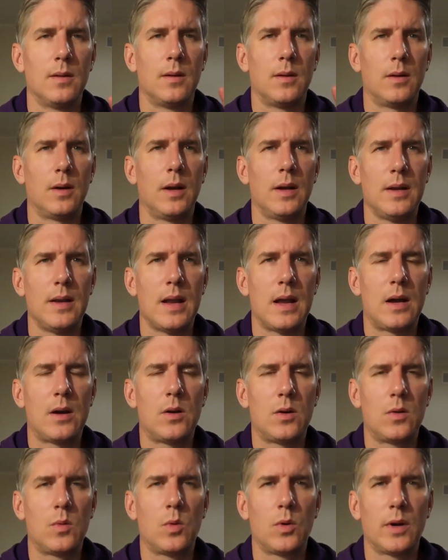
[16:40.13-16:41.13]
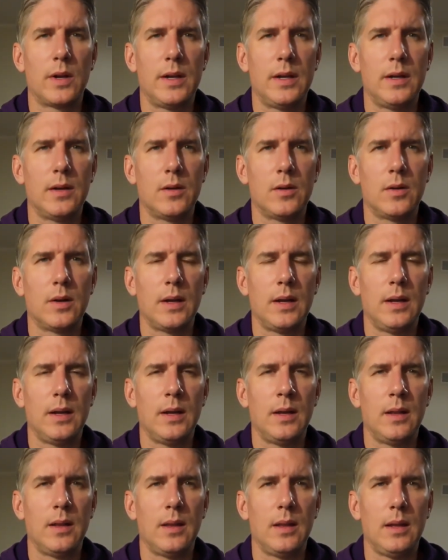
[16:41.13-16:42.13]
All right, now we're here
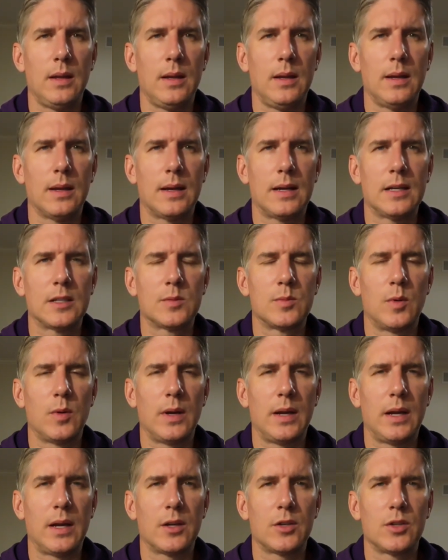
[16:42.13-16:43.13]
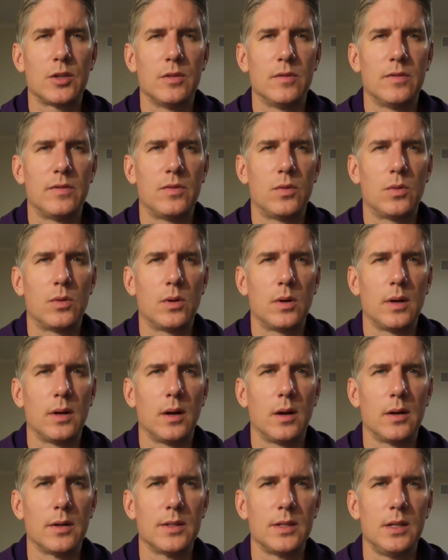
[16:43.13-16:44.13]
in the Osmo Action 4 in
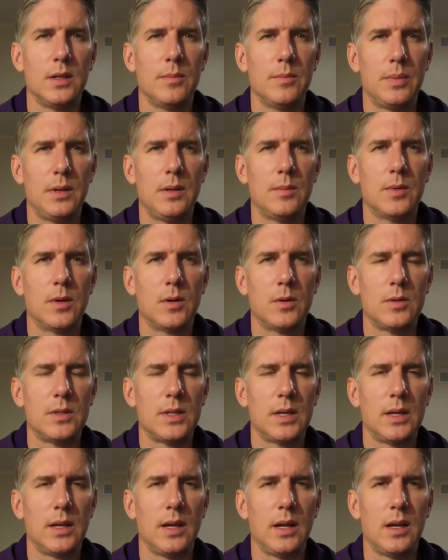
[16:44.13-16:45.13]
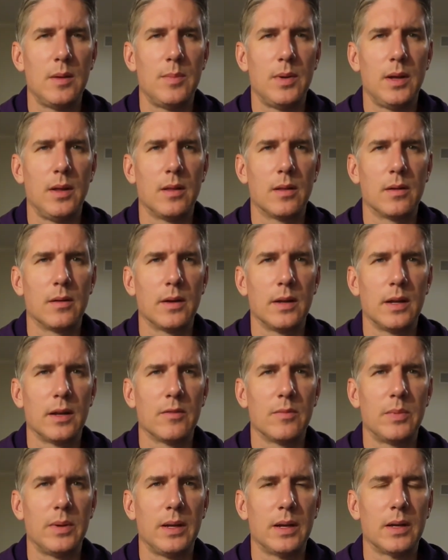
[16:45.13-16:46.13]
RTMP mode, 1080p 30
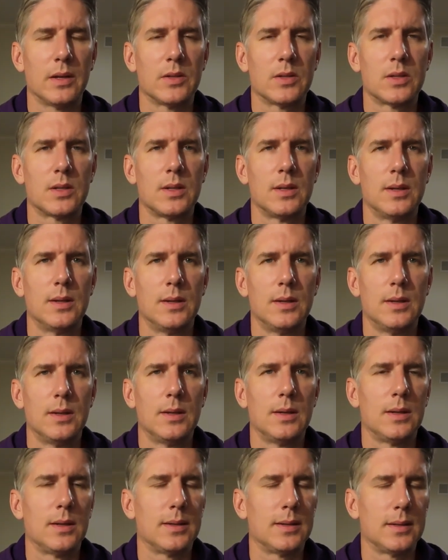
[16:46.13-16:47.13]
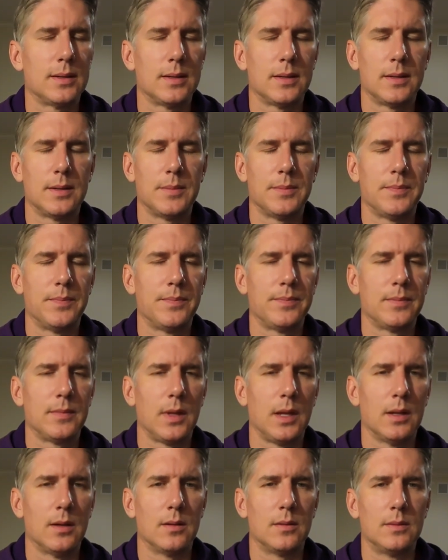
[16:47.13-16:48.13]
FPS.
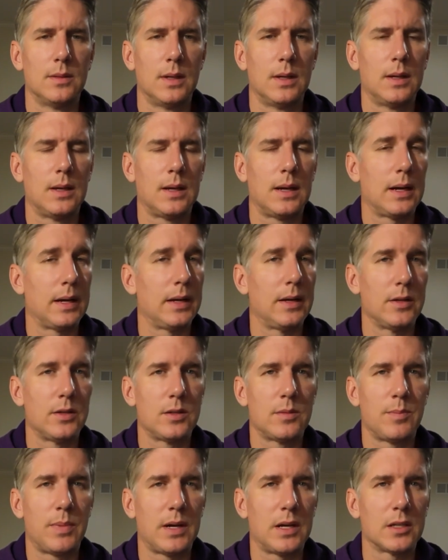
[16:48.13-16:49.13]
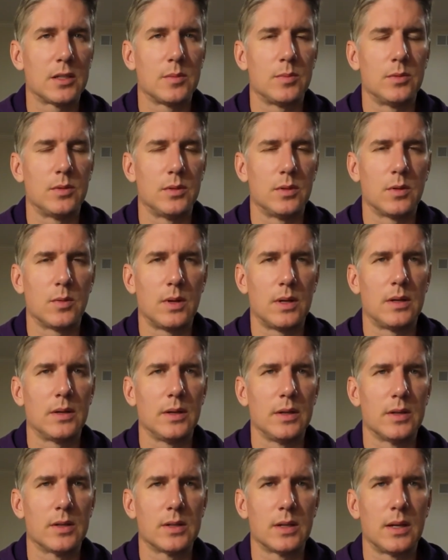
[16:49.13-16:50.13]
You know, highest possible
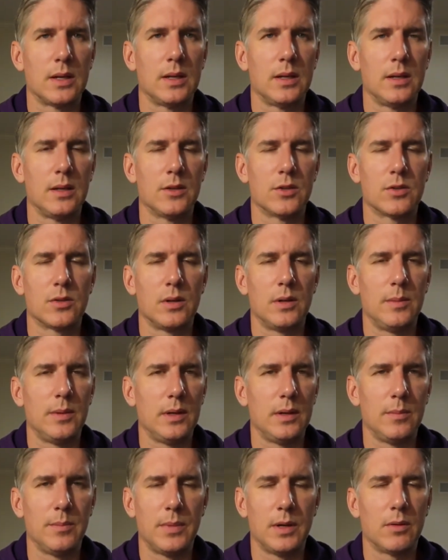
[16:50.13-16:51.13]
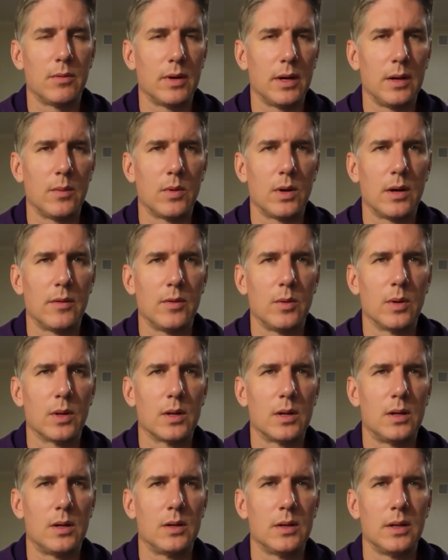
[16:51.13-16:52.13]
quality setting, streaming, bitrate, whatever you want
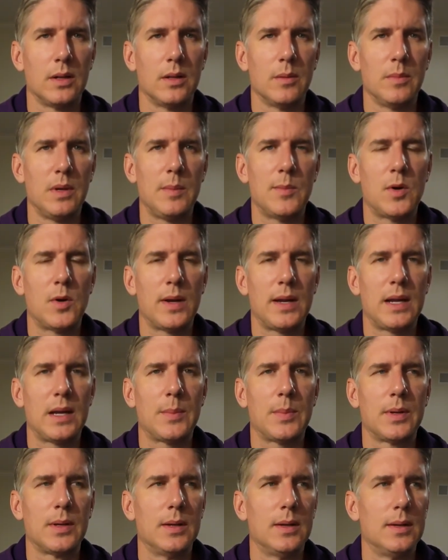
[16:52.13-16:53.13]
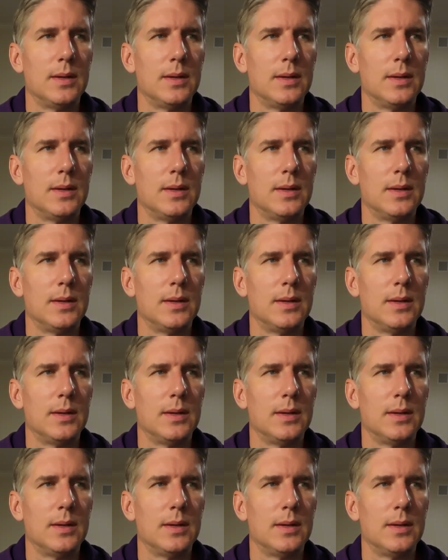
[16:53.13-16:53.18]
to call it, in the Mimo app.